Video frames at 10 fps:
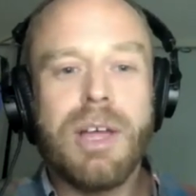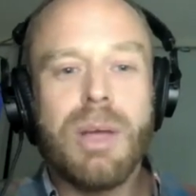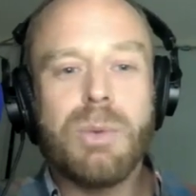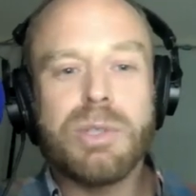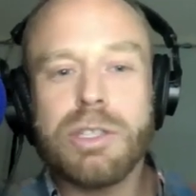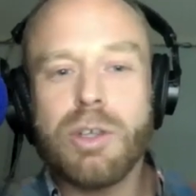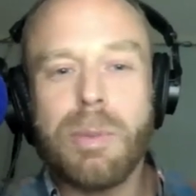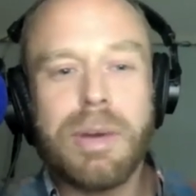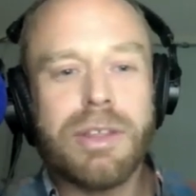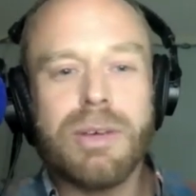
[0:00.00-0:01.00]
was on a
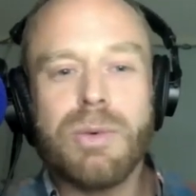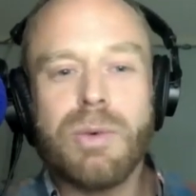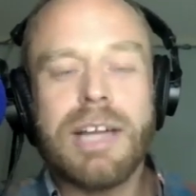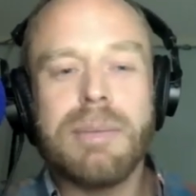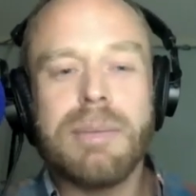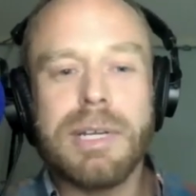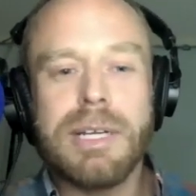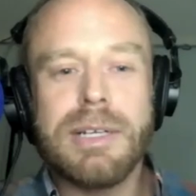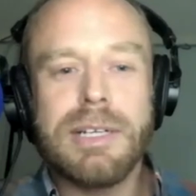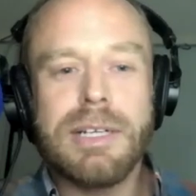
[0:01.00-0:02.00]
topic that hadn't
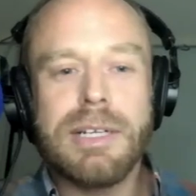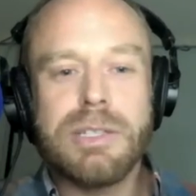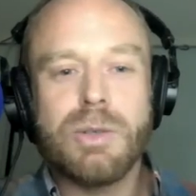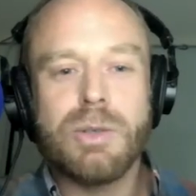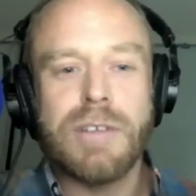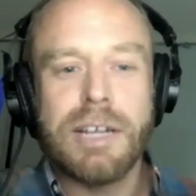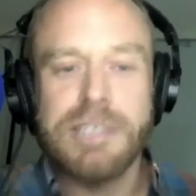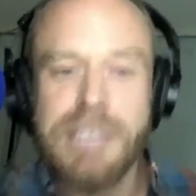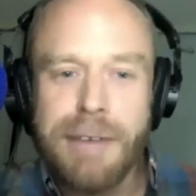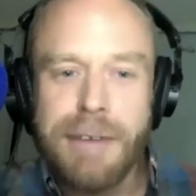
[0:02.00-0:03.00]
been sort of done
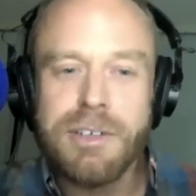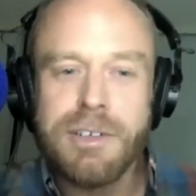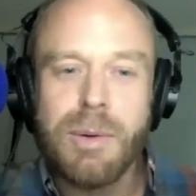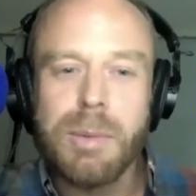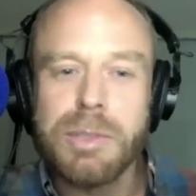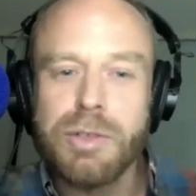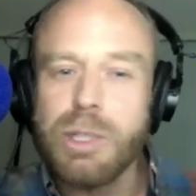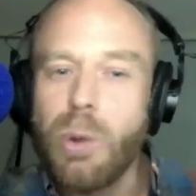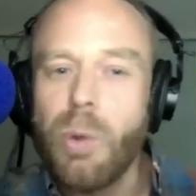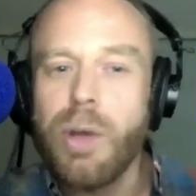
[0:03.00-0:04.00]
to death and no one was really
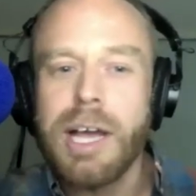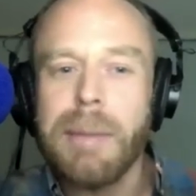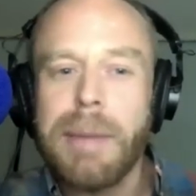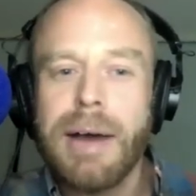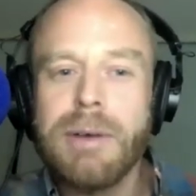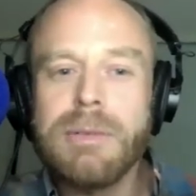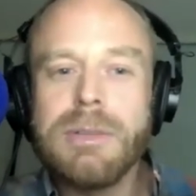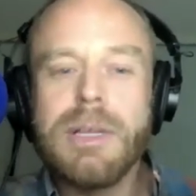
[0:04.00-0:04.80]
talking about,